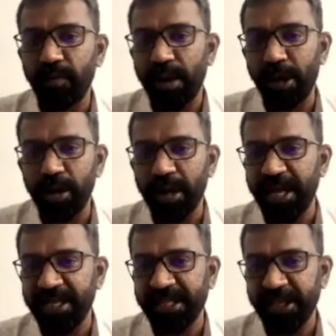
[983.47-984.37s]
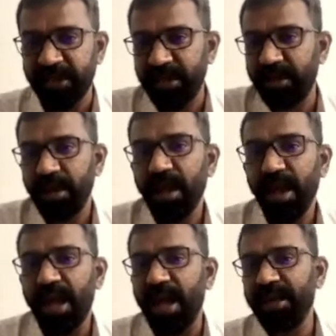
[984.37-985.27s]
one organization,
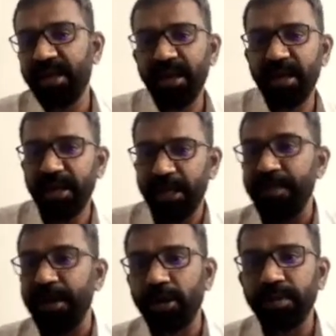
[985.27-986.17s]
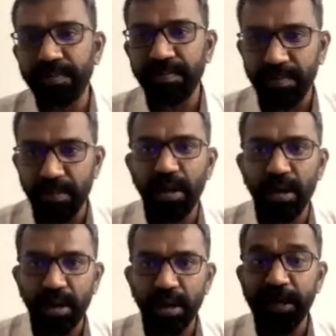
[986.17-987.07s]
and it may not.
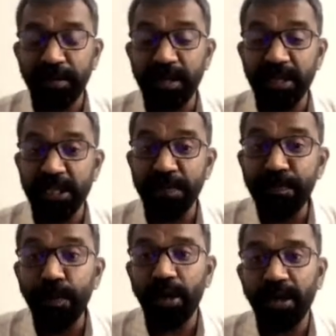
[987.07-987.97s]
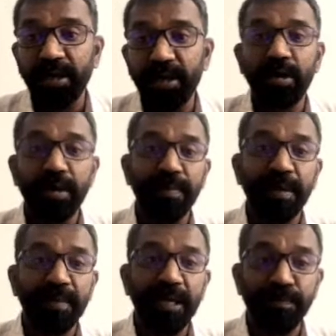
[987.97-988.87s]
It is important, or it may
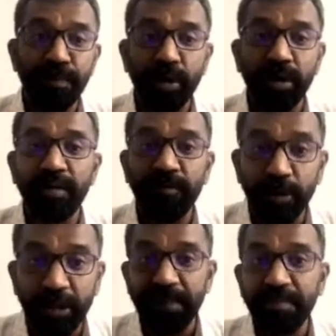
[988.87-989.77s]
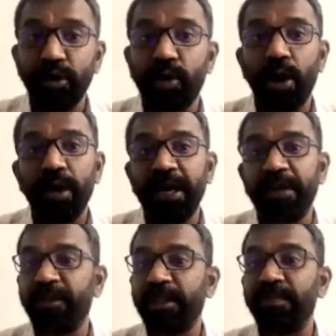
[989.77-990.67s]
be important for them to coordinate
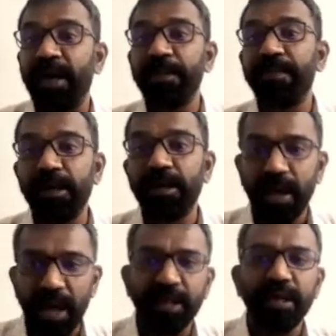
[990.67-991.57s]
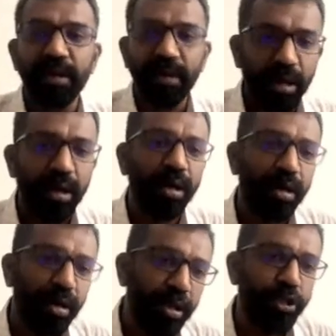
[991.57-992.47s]
with multiple other
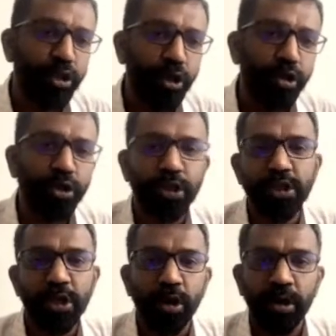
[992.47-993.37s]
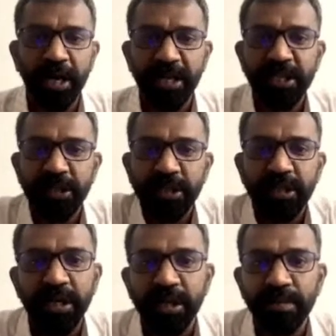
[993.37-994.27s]
institutions and
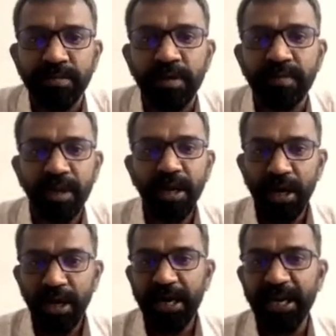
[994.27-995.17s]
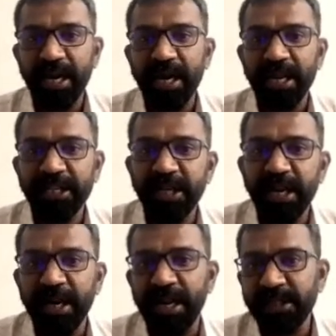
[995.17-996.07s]
organizations in terms of data collection,
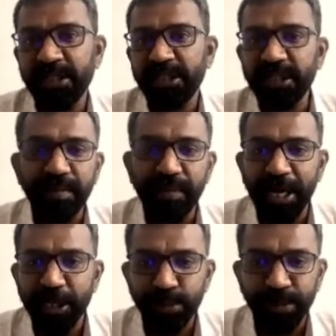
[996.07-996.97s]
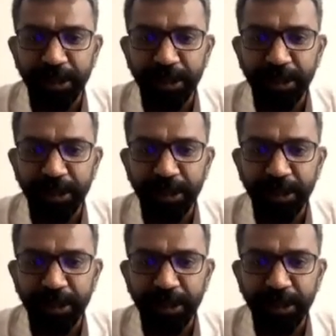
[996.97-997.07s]
analysis, and management.